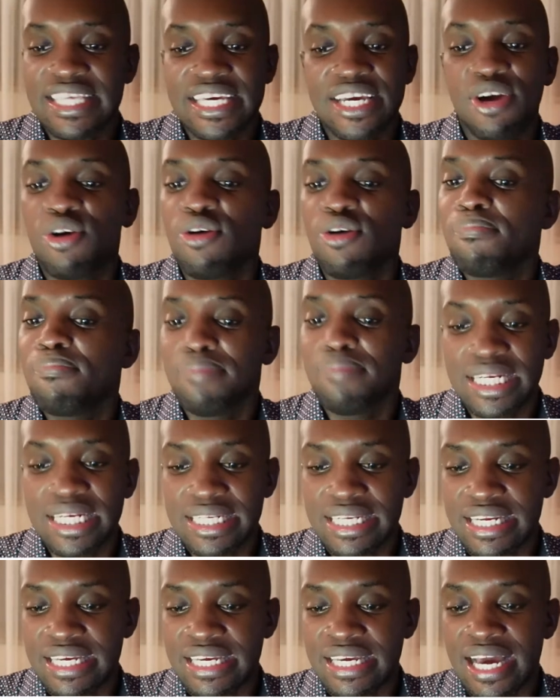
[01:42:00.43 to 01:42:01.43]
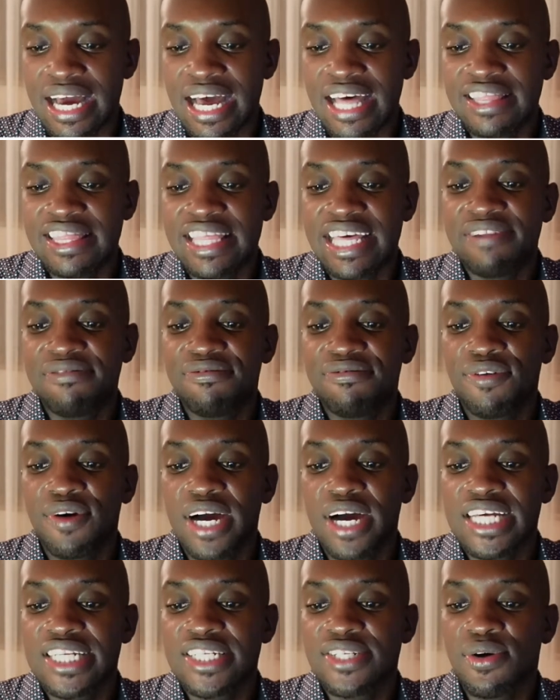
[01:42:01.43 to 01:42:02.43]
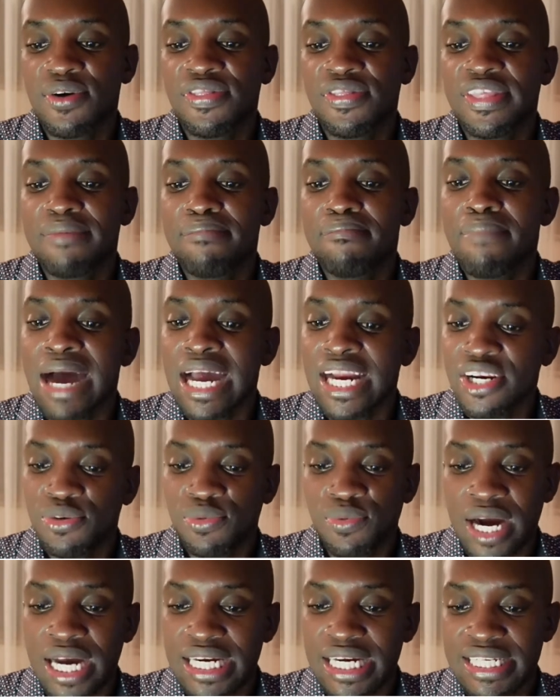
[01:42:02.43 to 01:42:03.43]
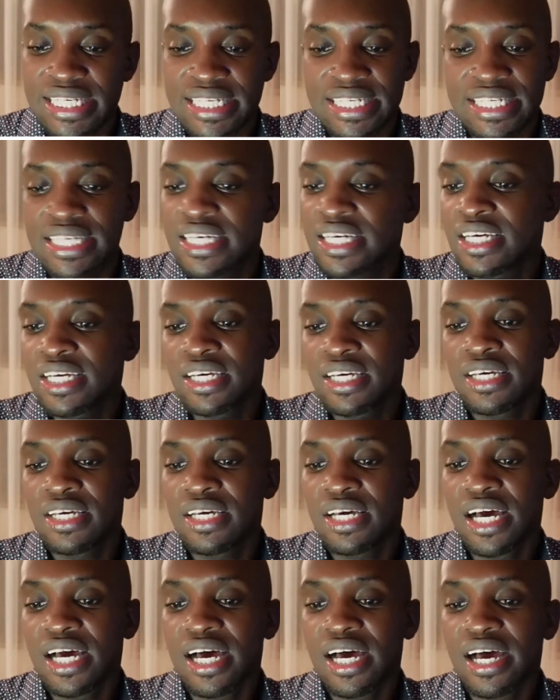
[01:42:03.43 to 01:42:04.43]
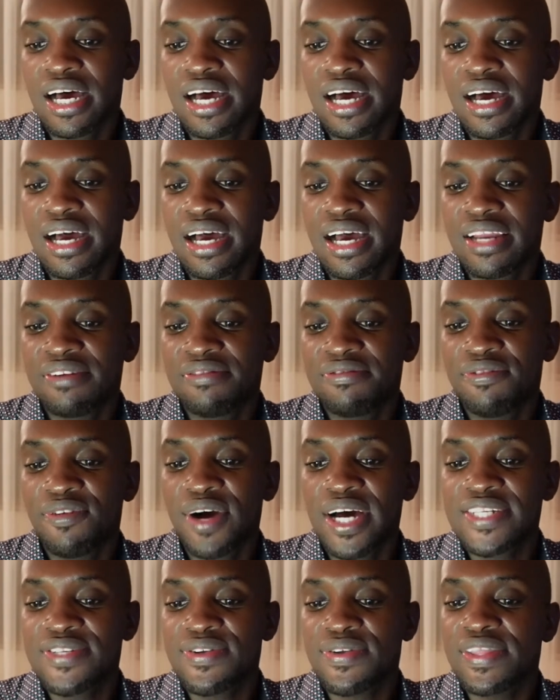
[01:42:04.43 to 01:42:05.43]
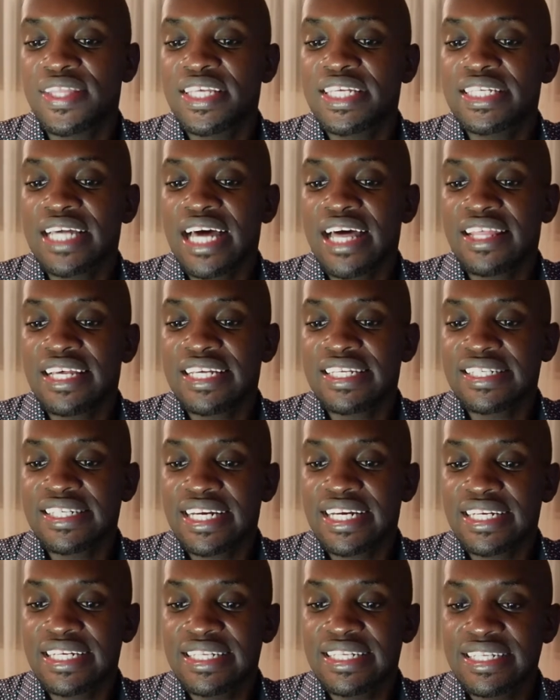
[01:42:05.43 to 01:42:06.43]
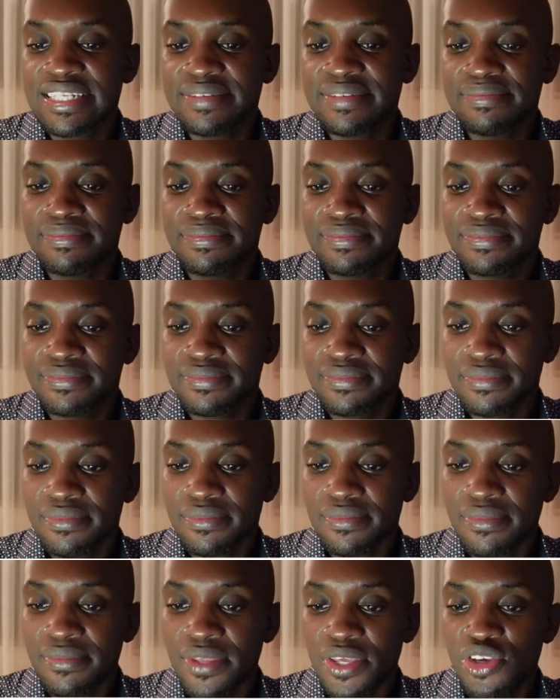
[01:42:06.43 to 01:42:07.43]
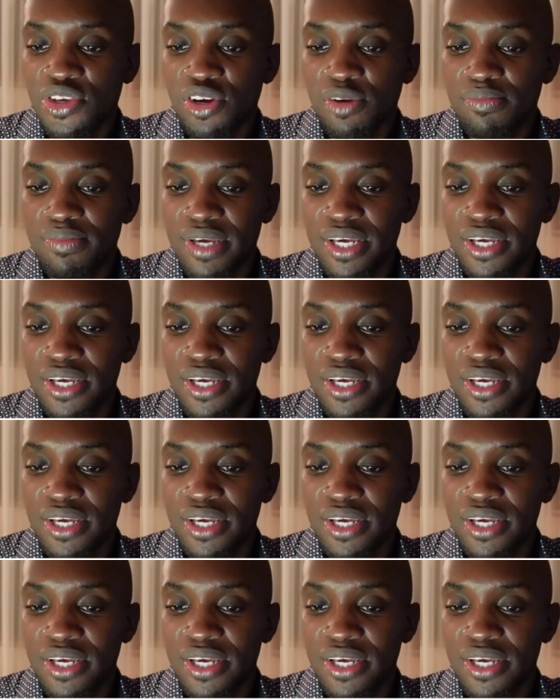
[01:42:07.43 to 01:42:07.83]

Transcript: completely and then focus on the banned words and focus on these other settings, you'll be